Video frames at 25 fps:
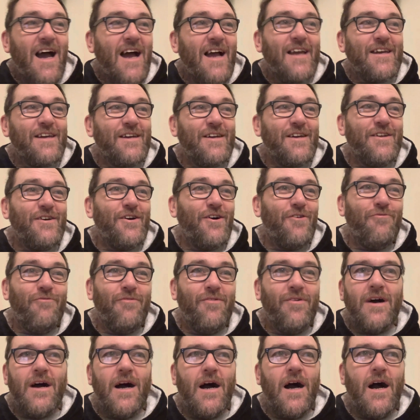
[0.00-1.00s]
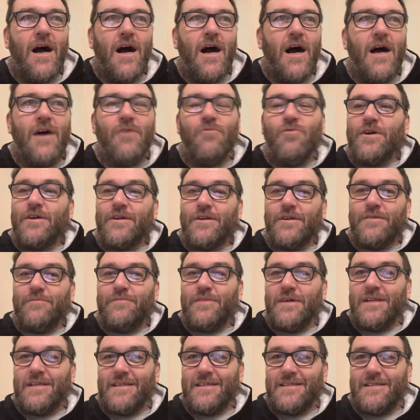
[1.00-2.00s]
you know, I work on a
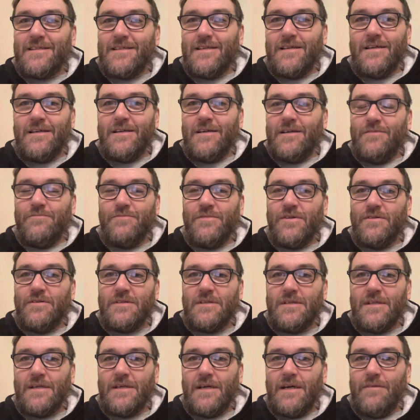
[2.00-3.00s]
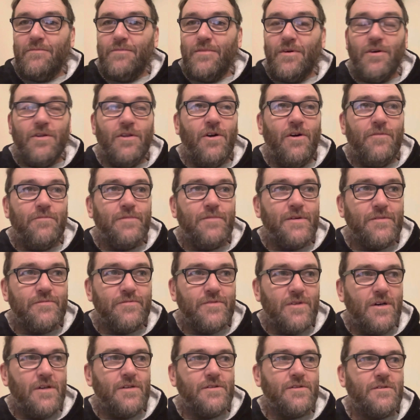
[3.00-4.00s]
building site, I'm used to that, but a lot of
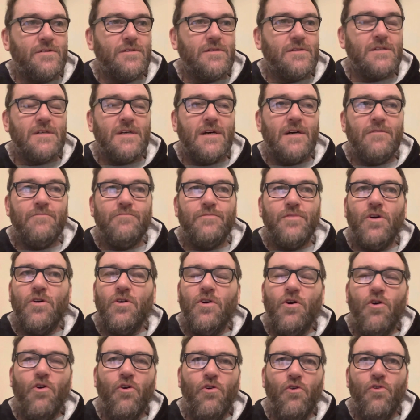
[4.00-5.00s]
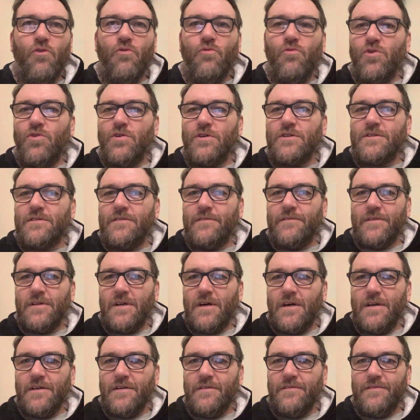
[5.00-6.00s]
people aren't used to that. But all walks of
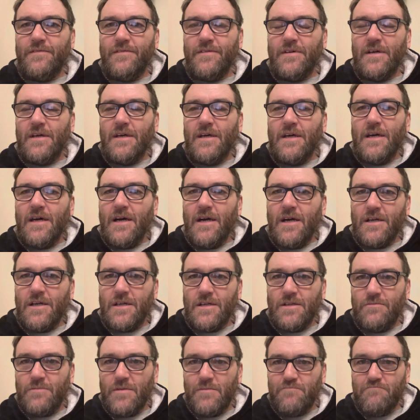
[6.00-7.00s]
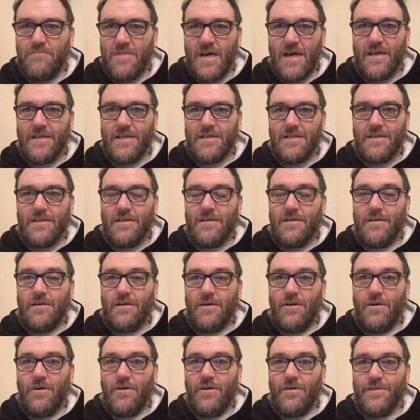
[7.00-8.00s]
life are going to be met
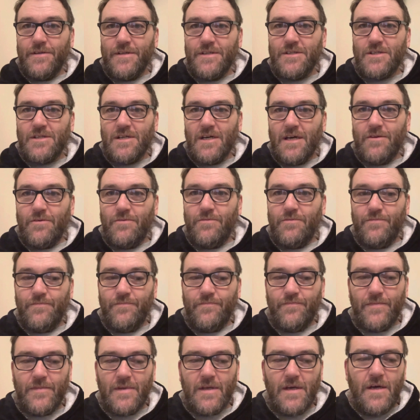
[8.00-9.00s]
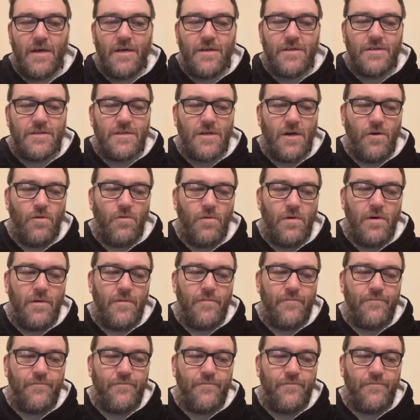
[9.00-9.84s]
on this channel. So